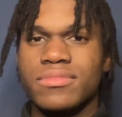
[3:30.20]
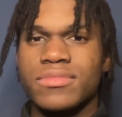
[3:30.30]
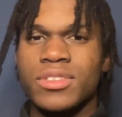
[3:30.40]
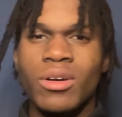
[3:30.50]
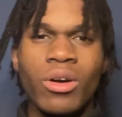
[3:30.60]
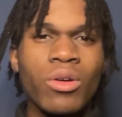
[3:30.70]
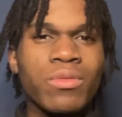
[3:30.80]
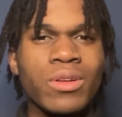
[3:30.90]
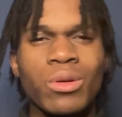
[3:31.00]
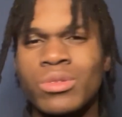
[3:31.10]
Don't
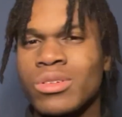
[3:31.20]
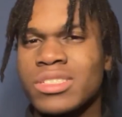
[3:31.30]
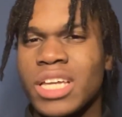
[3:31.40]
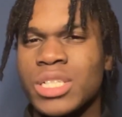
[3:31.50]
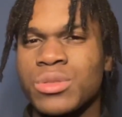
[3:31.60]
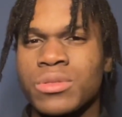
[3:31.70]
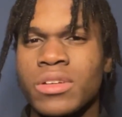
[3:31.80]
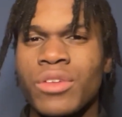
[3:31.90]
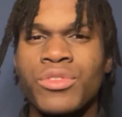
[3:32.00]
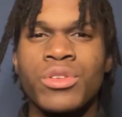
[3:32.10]
overload your schedule.
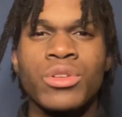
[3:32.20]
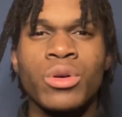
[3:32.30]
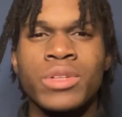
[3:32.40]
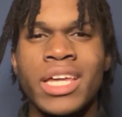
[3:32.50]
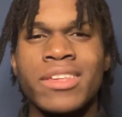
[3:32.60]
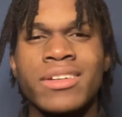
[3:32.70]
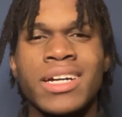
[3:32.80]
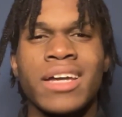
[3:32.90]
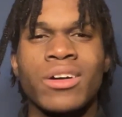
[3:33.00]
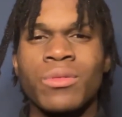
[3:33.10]
If you know that you
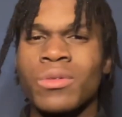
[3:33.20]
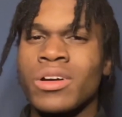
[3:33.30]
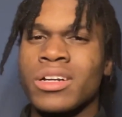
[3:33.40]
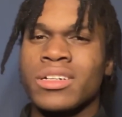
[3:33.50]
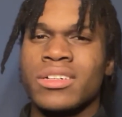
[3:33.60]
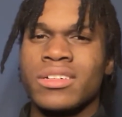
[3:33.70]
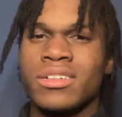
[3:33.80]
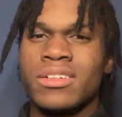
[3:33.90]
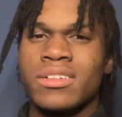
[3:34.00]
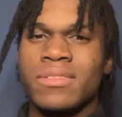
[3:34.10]
cannot work
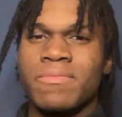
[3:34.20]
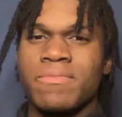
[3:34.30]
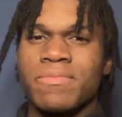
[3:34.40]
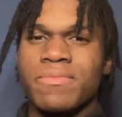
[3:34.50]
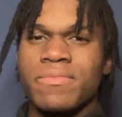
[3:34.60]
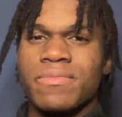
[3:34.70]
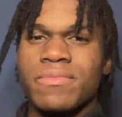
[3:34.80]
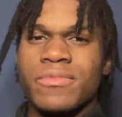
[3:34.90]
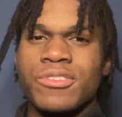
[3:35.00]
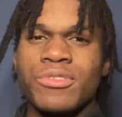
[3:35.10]

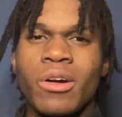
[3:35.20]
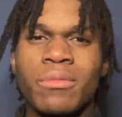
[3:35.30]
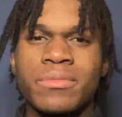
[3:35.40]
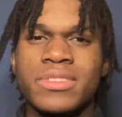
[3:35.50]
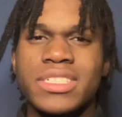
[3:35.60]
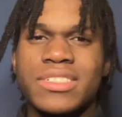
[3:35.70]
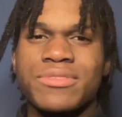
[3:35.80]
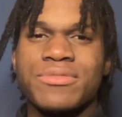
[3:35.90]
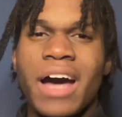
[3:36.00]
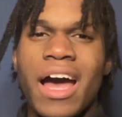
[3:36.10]
from
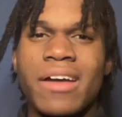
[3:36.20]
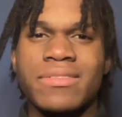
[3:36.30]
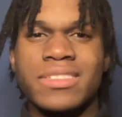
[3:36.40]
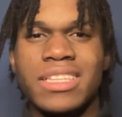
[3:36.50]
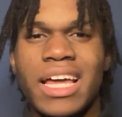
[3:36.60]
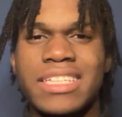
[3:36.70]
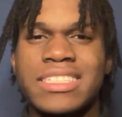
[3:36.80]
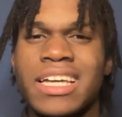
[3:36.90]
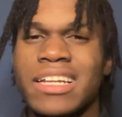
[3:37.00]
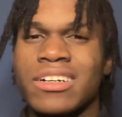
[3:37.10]
5 to
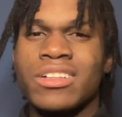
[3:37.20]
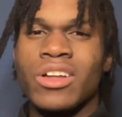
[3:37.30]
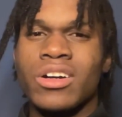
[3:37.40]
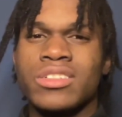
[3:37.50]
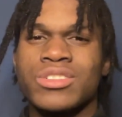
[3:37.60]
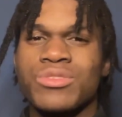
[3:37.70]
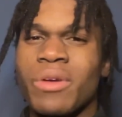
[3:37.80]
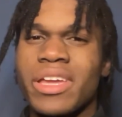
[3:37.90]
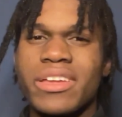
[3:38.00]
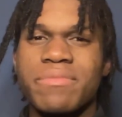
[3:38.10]
10 o'clock
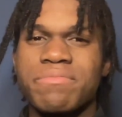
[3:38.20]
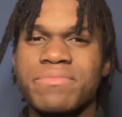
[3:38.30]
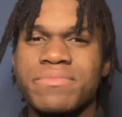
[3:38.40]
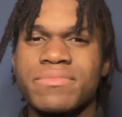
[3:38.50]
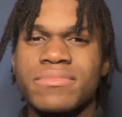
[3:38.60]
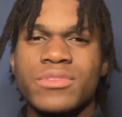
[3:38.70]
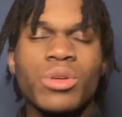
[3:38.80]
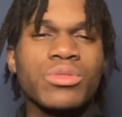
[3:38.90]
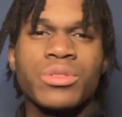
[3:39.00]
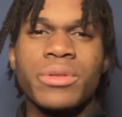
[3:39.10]
straight,
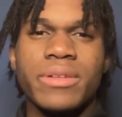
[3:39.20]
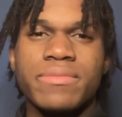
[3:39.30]
don't do it.